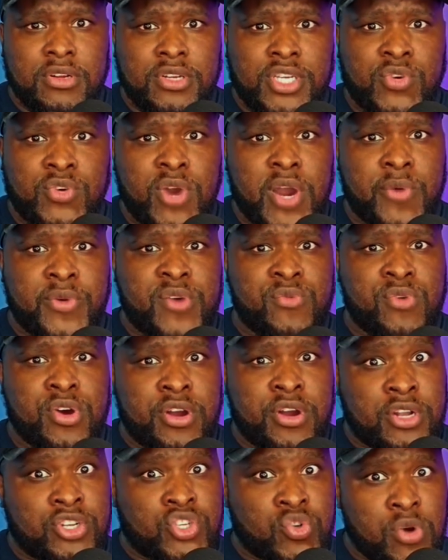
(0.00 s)
to where we
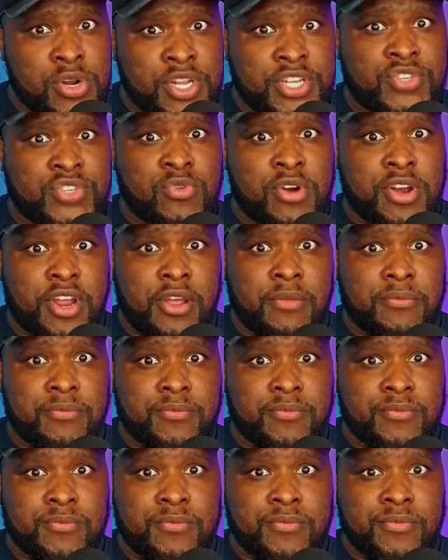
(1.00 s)
were in 2020.
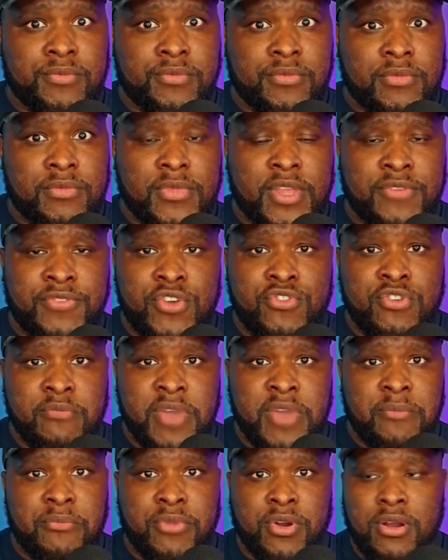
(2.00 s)
If you
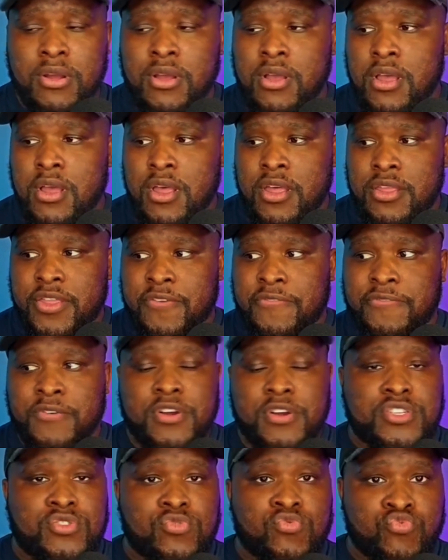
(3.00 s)
remember, the
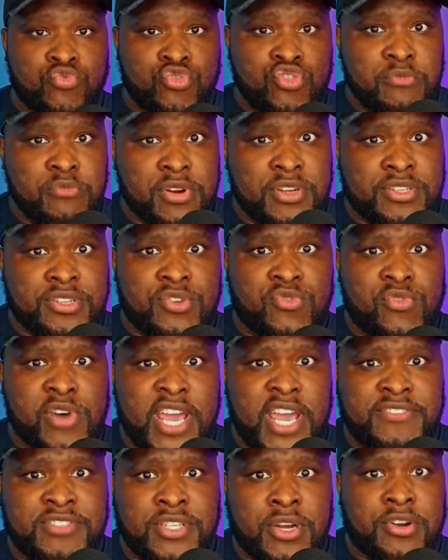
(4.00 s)
first rumors and
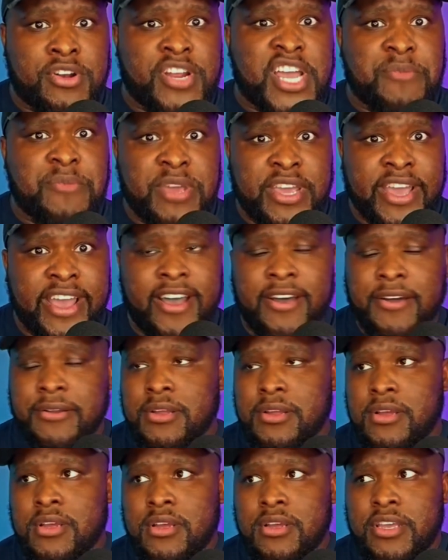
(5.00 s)
waves started coming
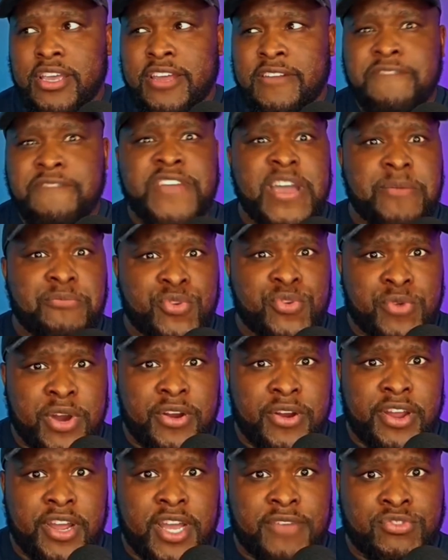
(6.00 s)
out in
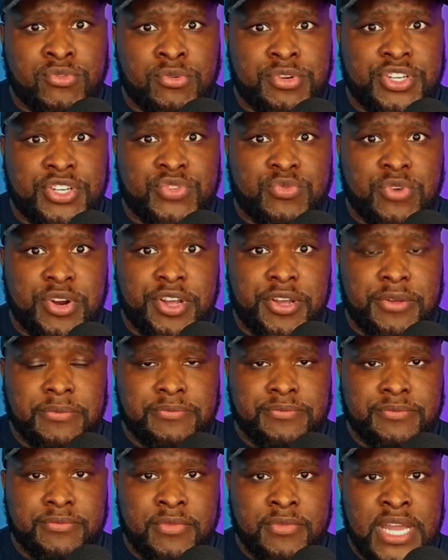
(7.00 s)
February of 2020.
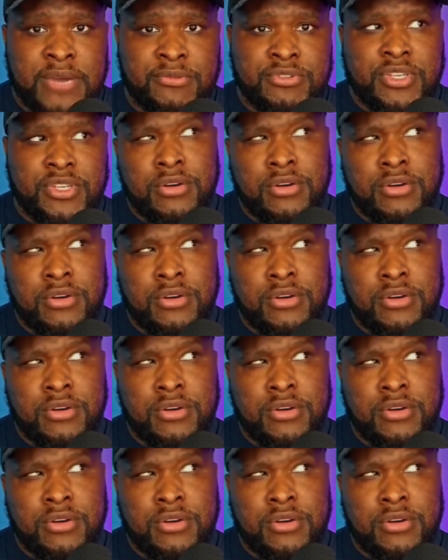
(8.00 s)
And that was